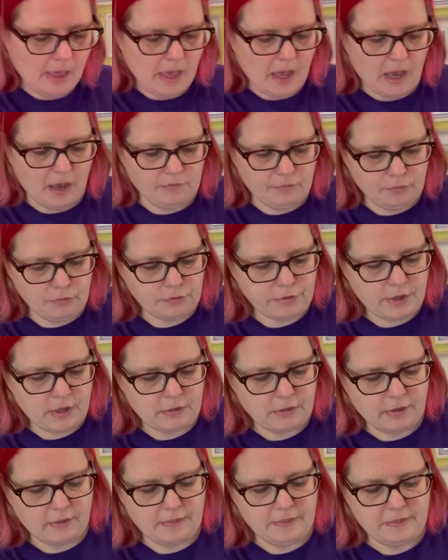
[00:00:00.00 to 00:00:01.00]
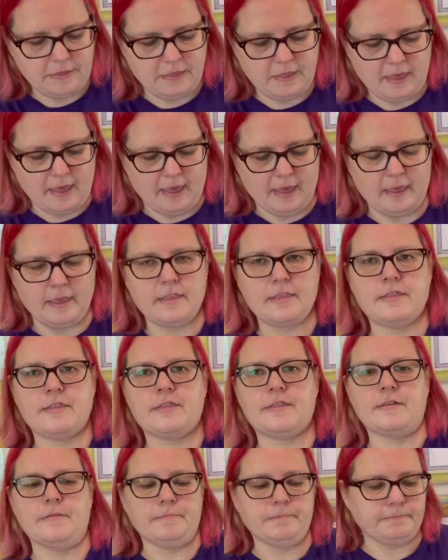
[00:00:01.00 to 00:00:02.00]
I've also done
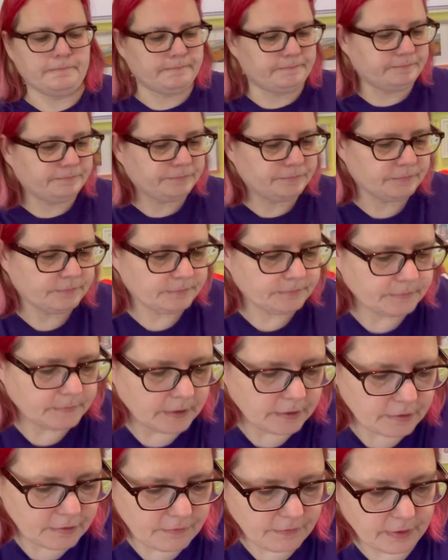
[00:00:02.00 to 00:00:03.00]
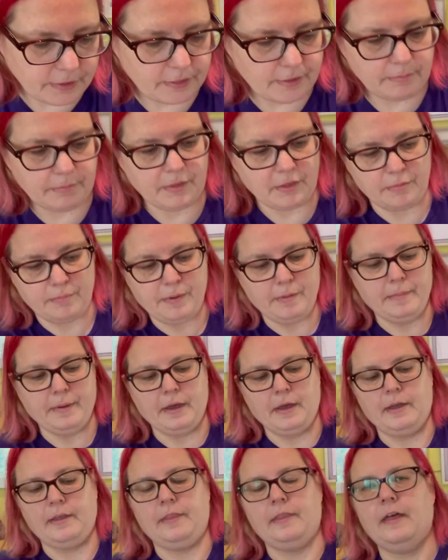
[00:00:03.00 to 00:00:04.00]
this. Let's find something to put
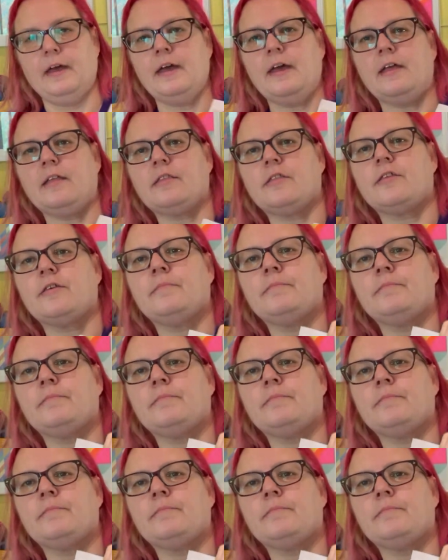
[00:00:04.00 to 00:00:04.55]
behind that.